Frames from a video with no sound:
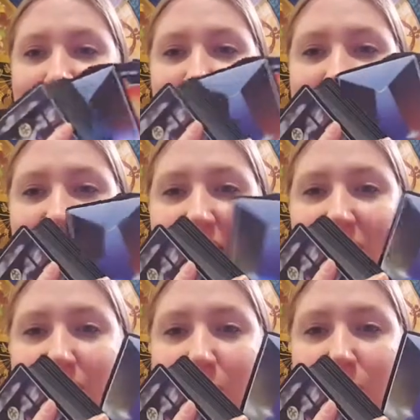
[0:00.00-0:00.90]
Just kind of
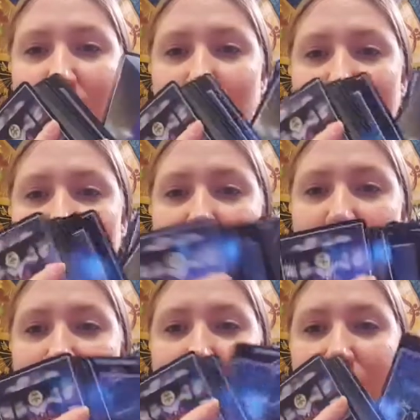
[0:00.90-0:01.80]
give you a quick
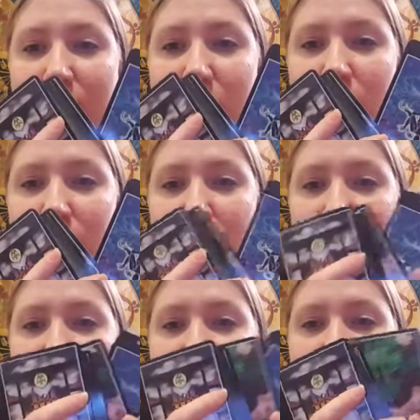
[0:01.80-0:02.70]
overview
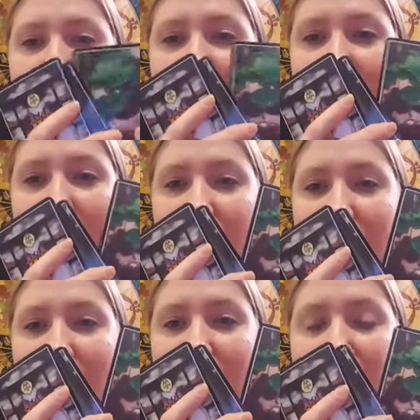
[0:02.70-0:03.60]
of some of
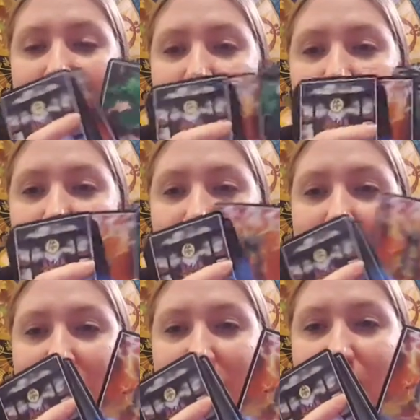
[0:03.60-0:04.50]
the
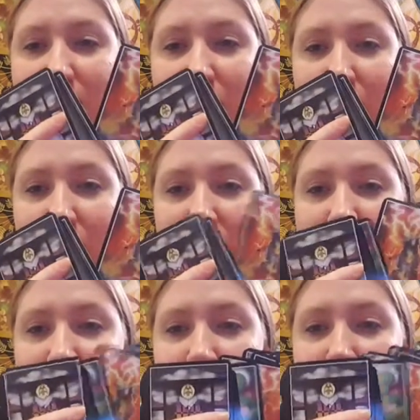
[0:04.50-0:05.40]
cards. I'm sorry,
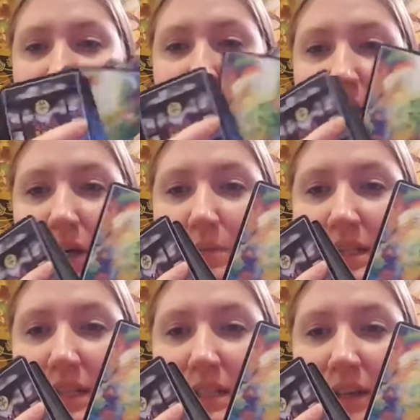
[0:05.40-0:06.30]
some of them will be
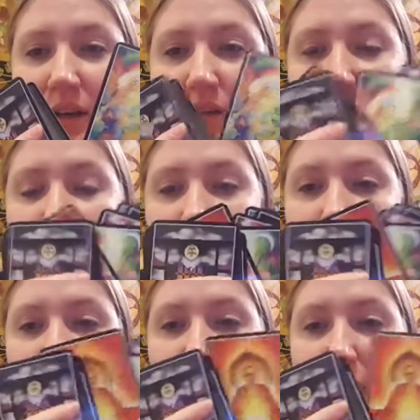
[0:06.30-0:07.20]
upside down,
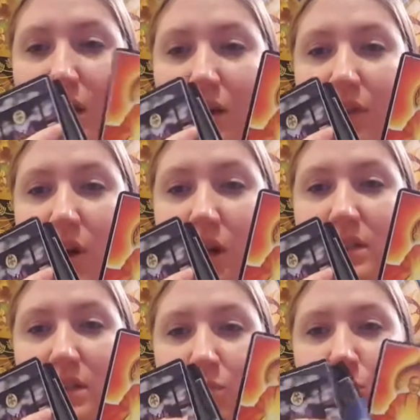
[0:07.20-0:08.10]
but there are
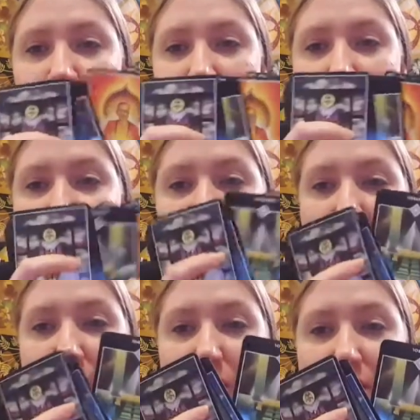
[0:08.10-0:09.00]
some really
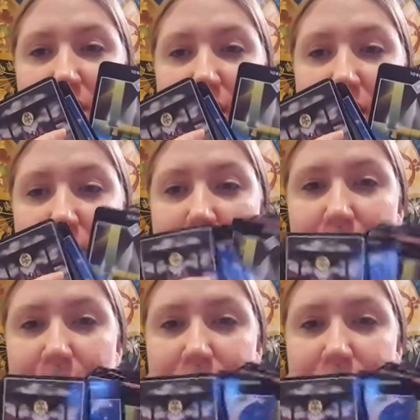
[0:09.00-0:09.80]
pretty cards in here.